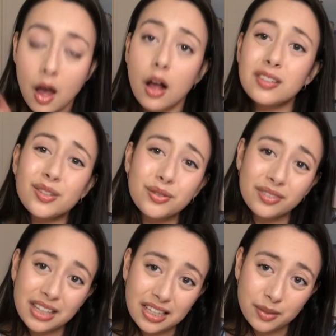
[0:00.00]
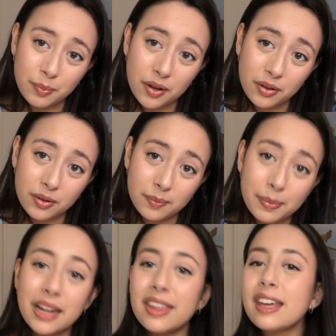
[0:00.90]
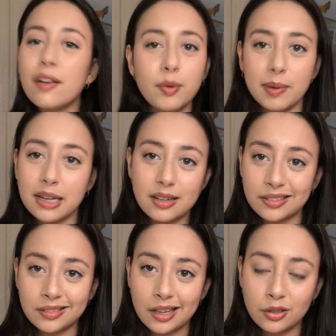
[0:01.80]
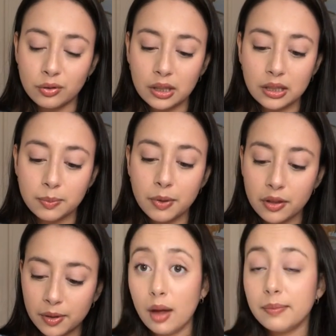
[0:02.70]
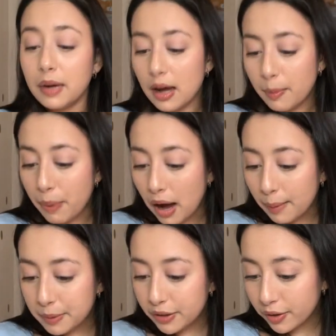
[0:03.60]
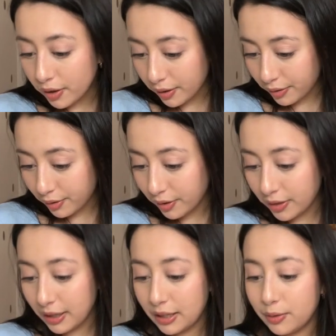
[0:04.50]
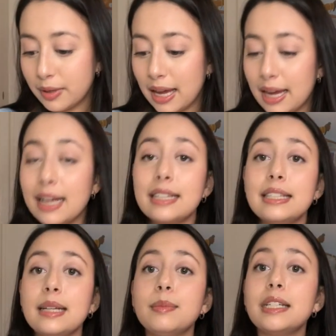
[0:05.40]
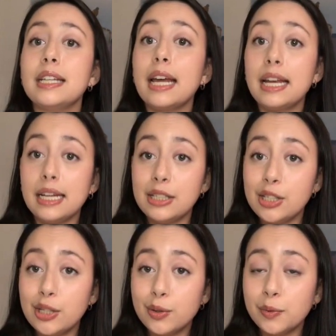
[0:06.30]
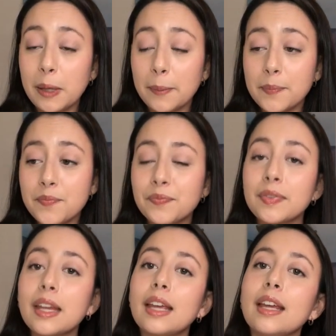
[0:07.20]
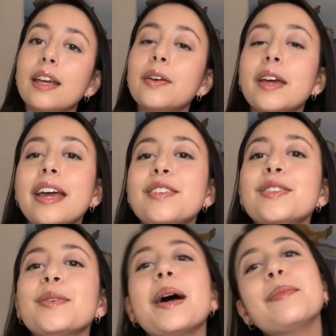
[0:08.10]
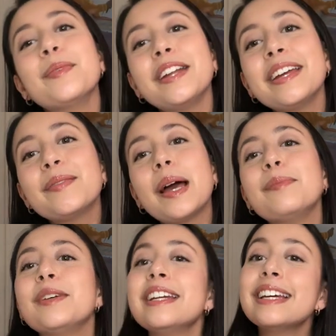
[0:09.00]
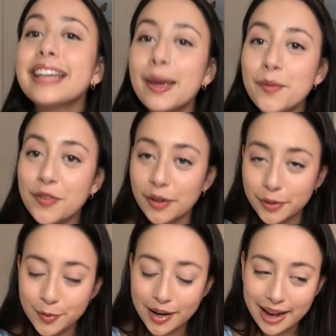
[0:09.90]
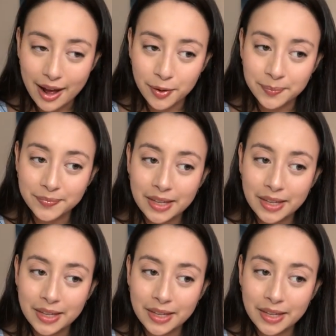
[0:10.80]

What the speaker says: Also Juliet's brother, but I think everybody doesn't like Juliet's brother. A popular author that you can't seem to get into. Okay, so I'm reading a Game of Thrones right now,